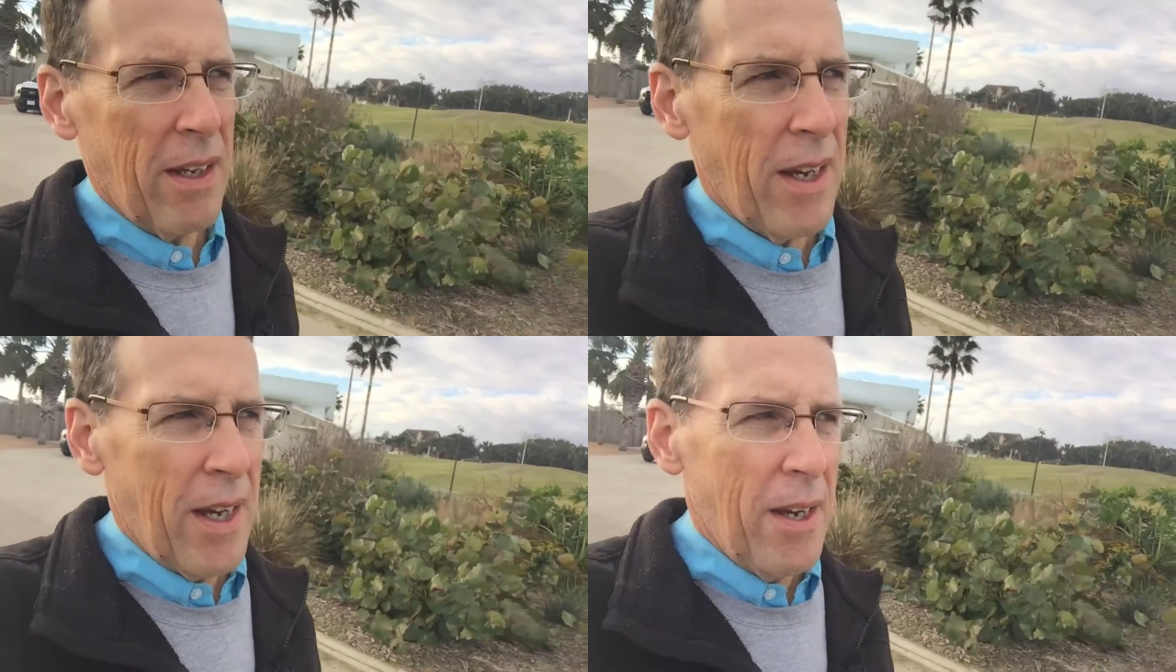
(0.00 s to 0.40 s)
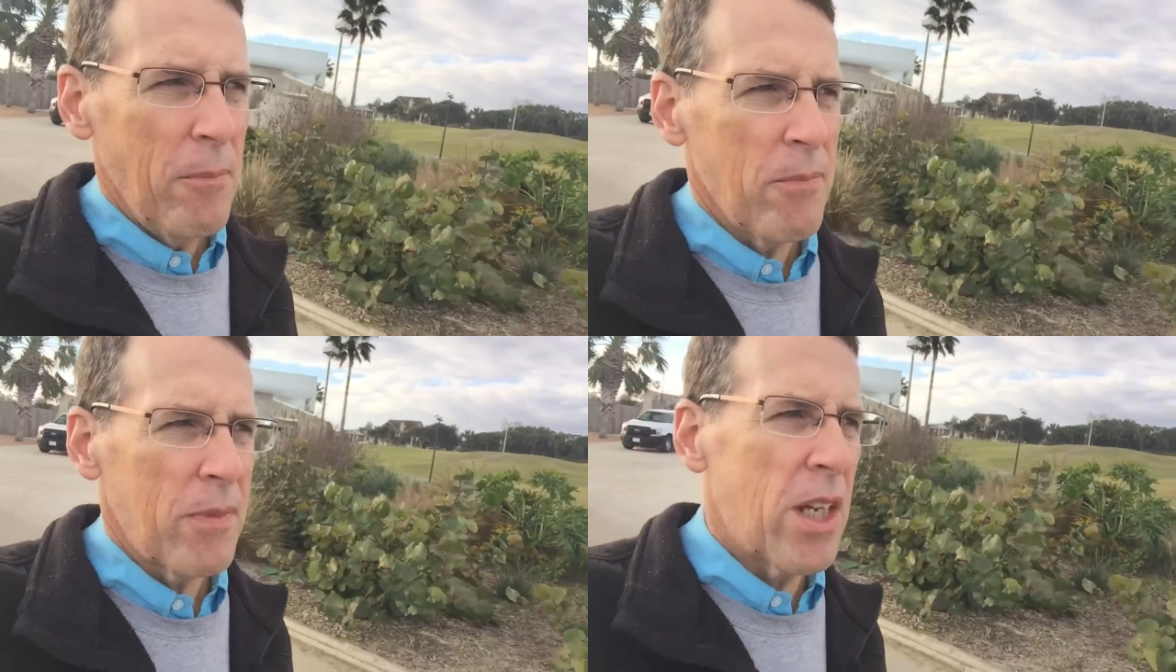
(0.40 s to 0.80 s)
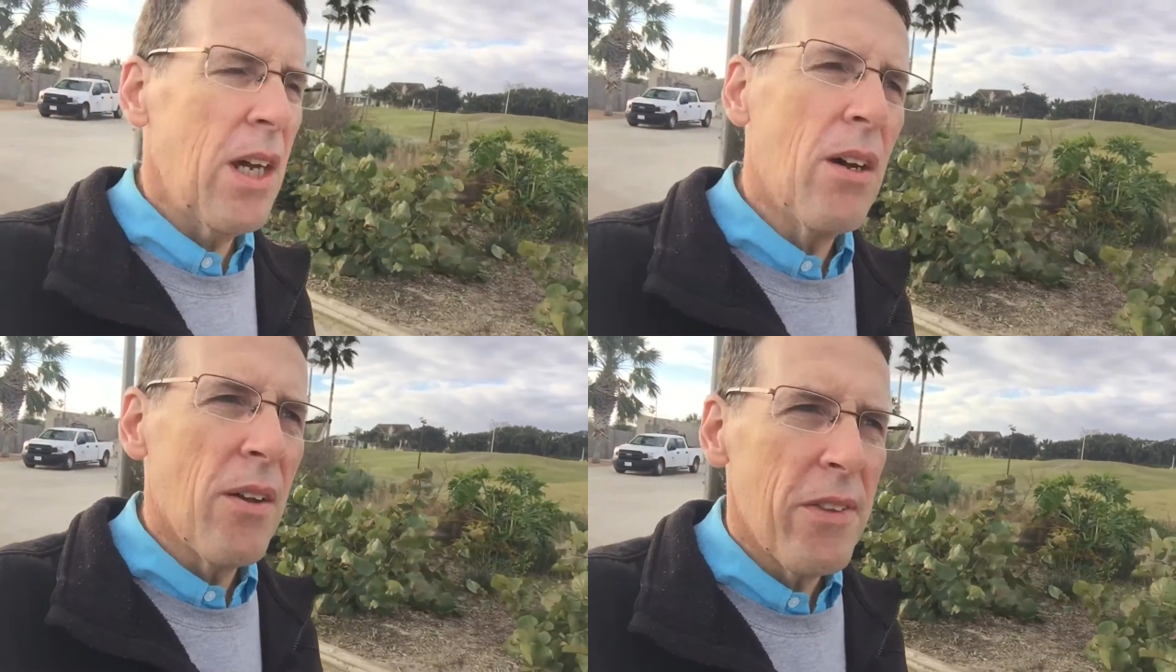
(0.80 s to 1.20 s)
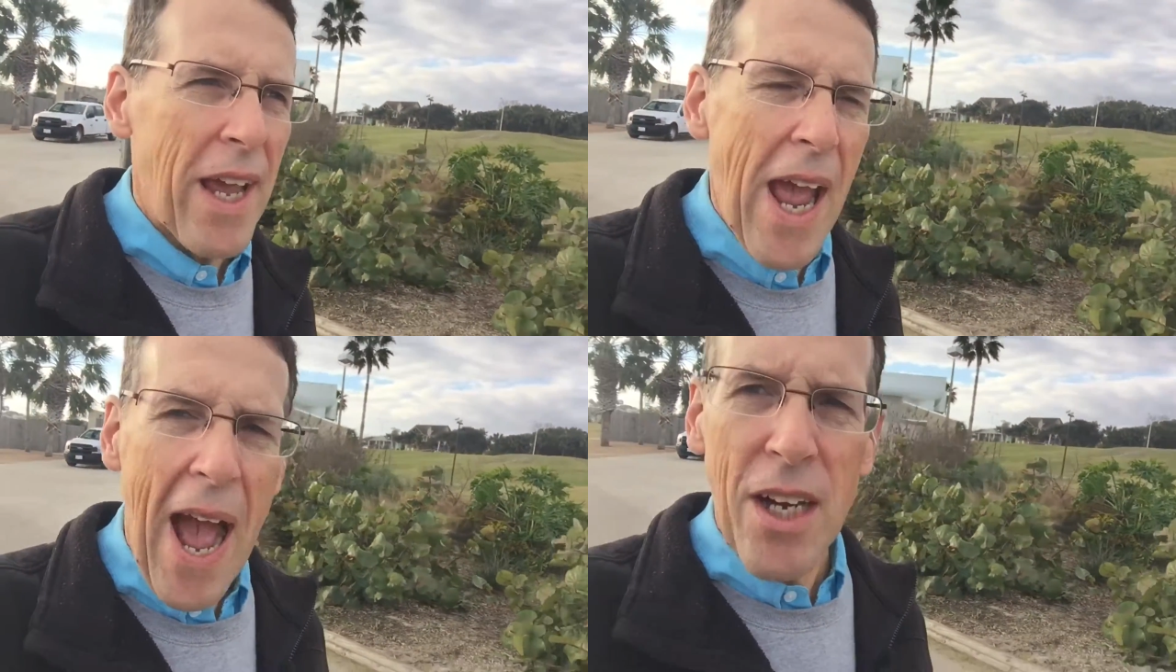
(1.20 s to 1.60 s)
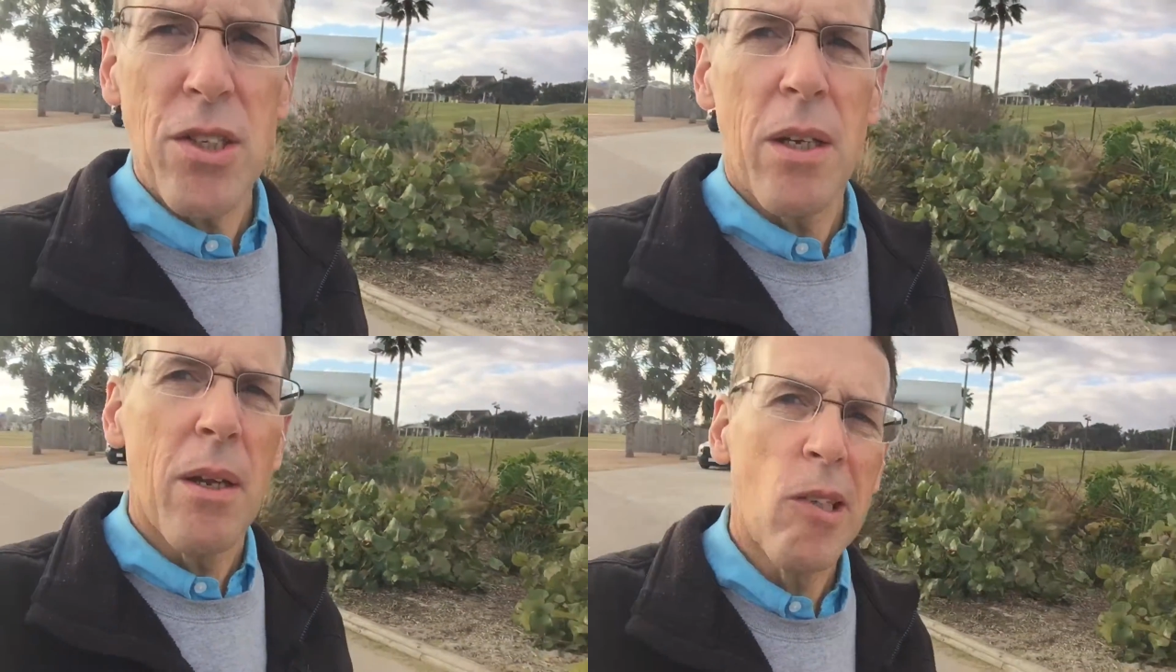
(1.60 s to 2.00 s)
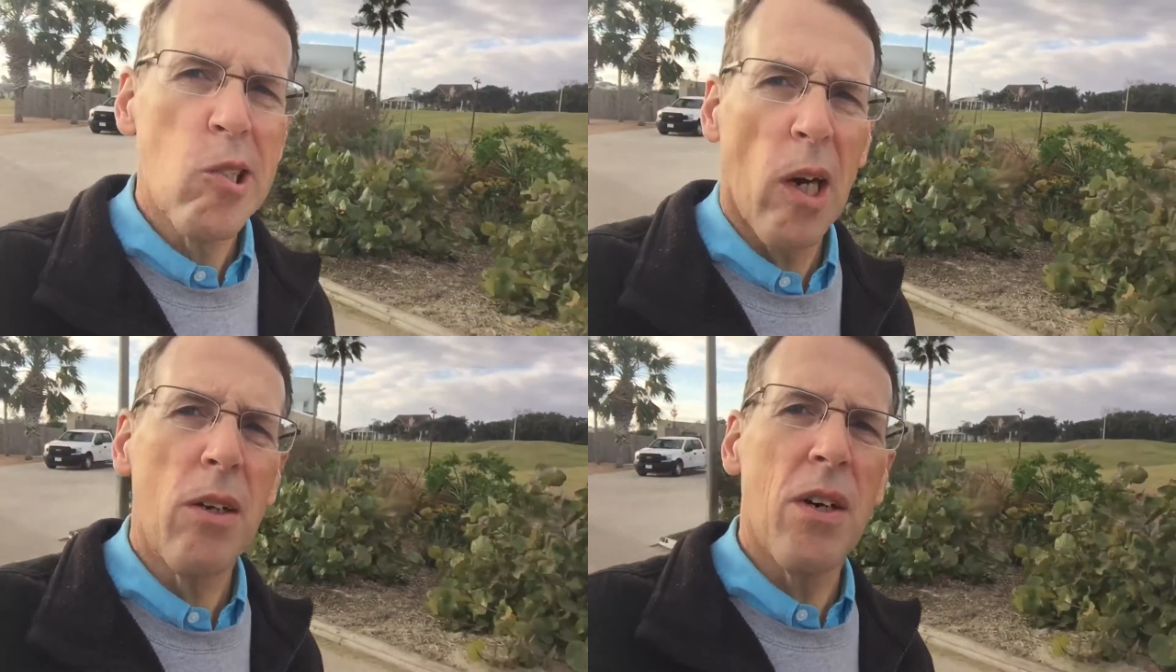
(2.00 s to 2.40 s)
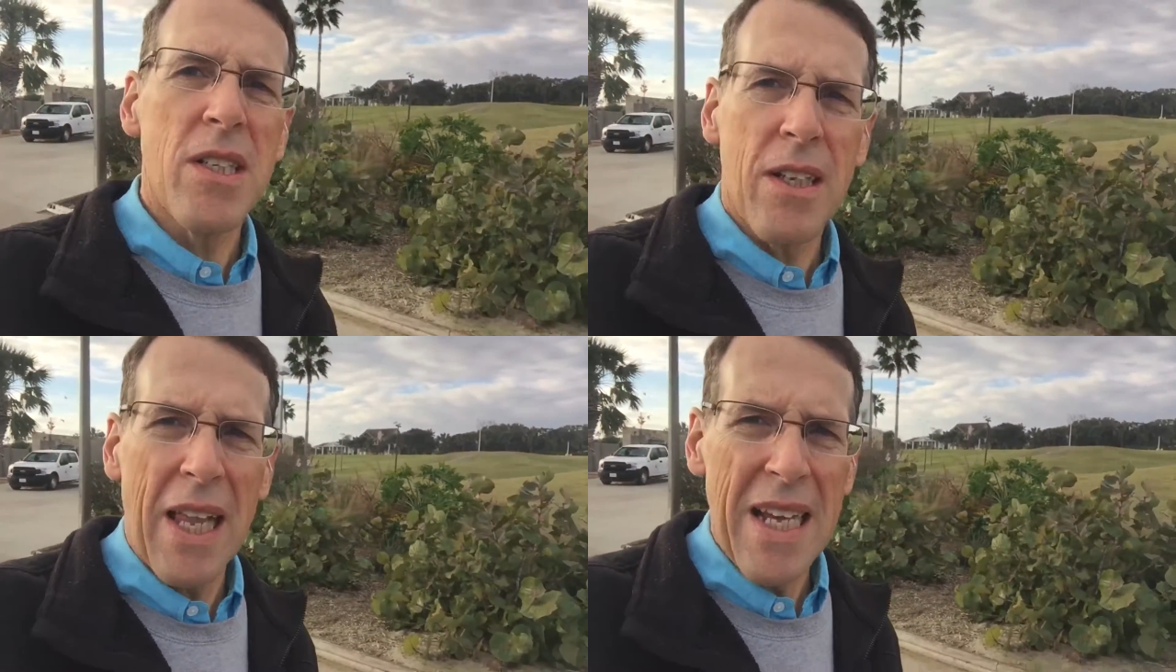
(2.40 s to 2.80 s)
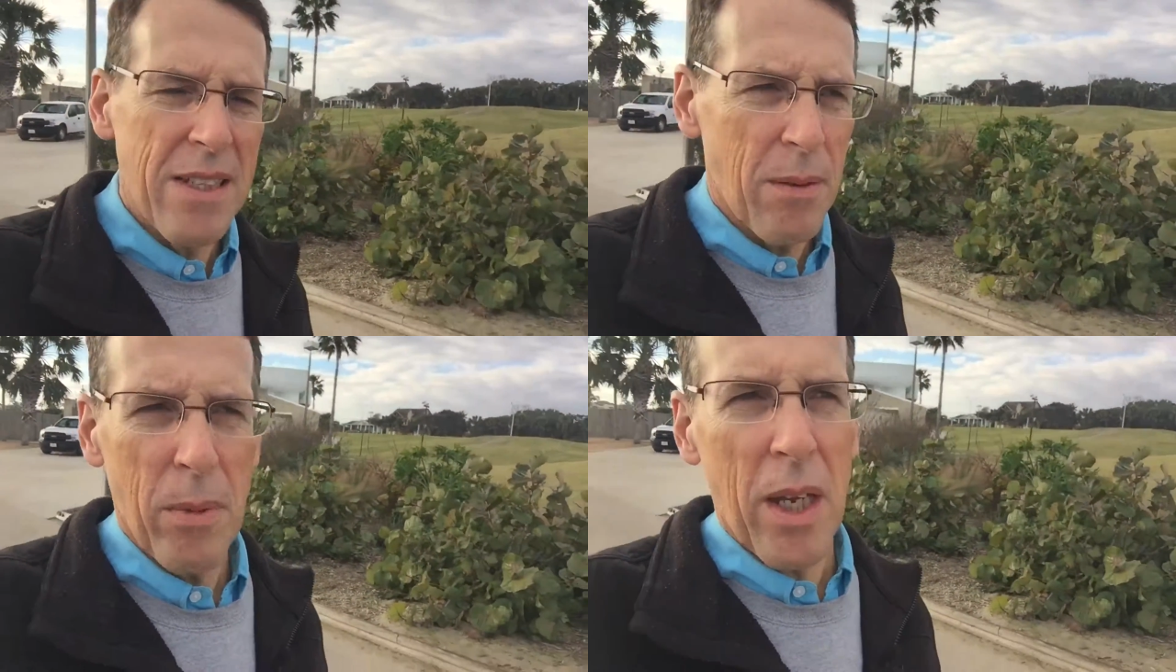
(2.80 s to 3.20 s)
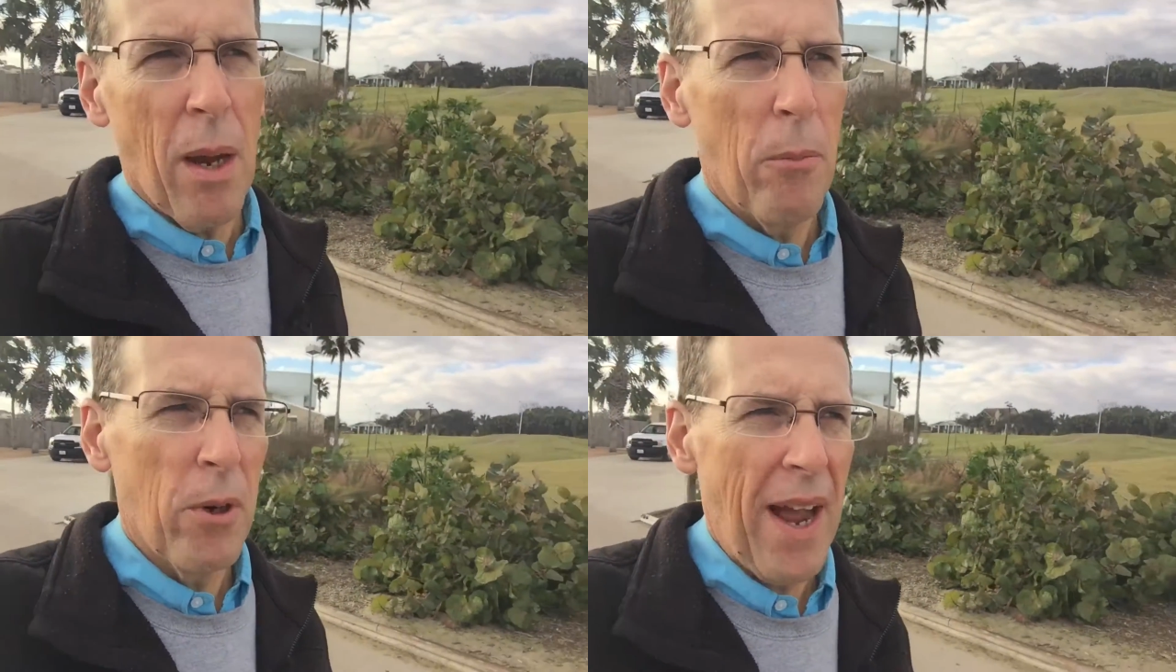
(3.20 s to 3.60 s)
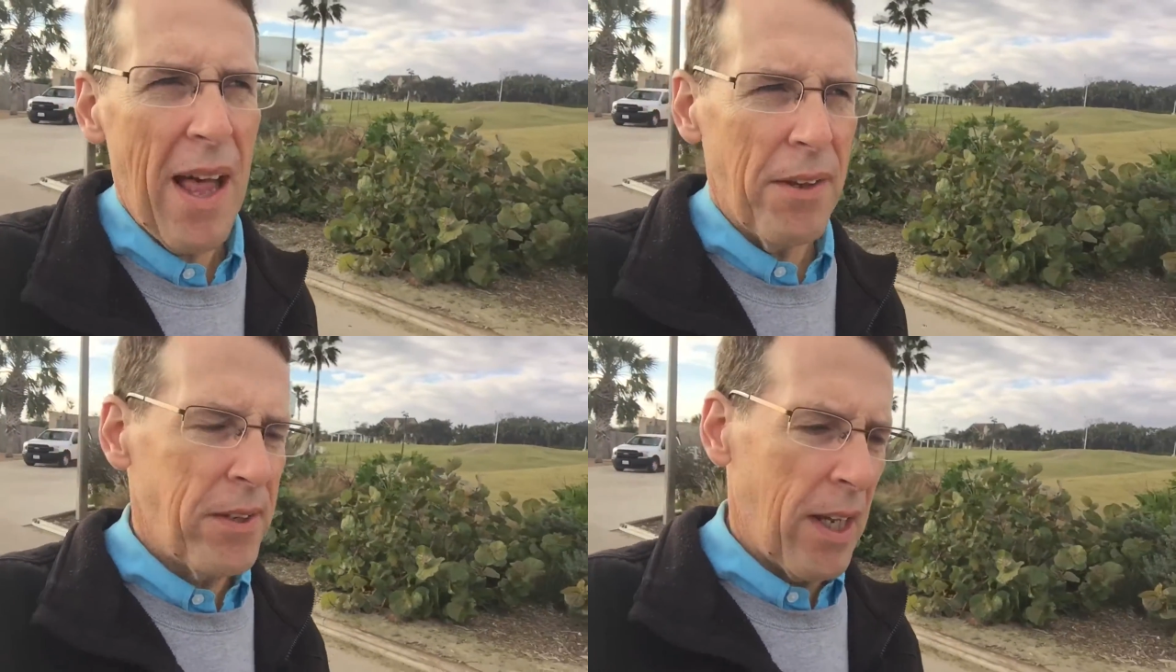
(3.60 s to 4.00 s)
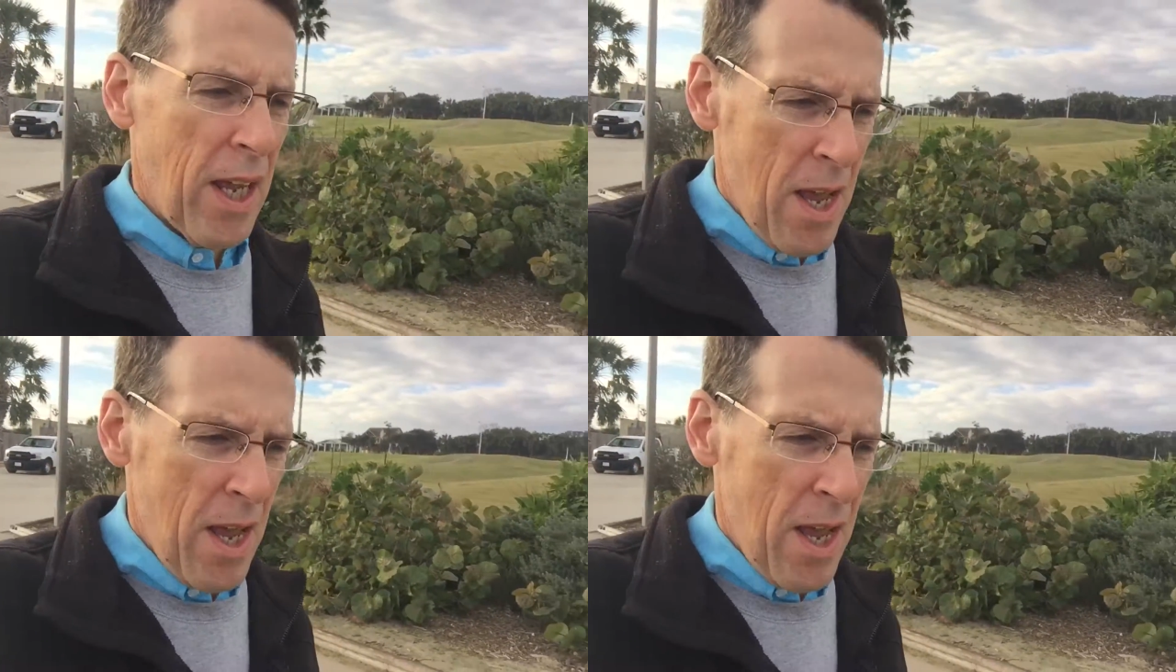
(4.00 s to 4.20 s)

uh, until they actually start crystallizing and become reality.